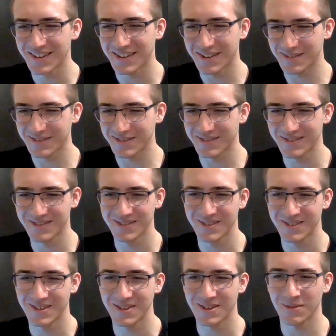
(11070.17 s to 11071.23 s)

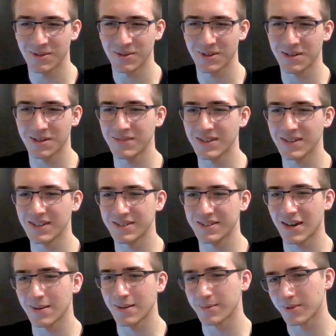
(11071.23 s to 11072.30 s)
With a convenient
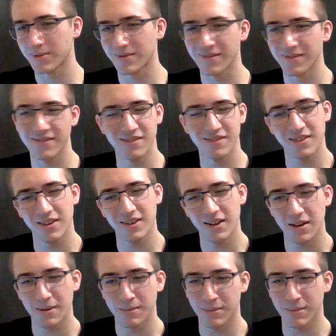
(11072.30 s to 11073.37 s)
time zone.
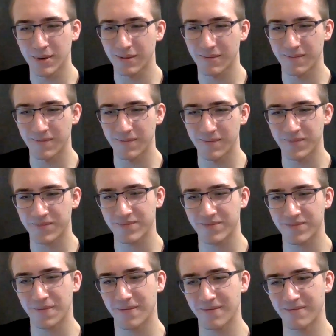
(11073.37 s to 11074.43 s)
But
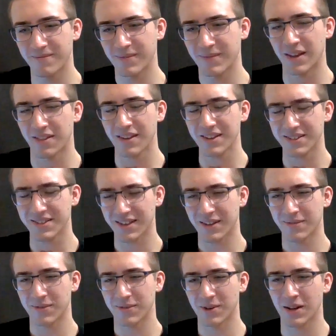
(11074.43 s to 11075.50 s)
yeah, thanks
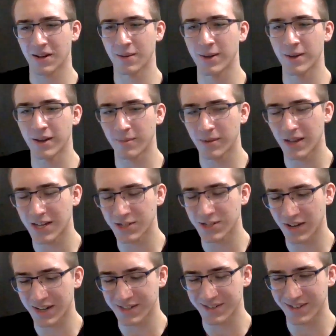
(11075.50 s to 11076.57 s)
again for coming. I'm glad
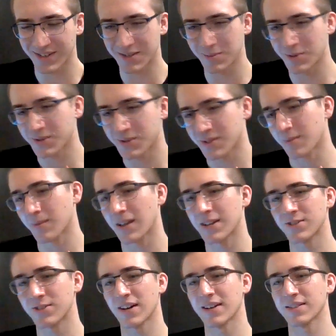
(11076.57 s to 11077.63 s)
you guys liked the music. I'm
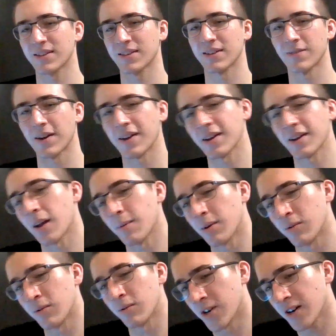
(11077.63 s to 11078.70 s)
glad you guys liked finding out
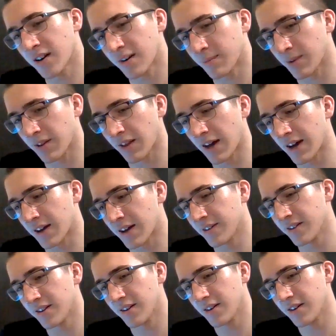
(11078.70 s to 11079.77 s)
about Rook. I'm glad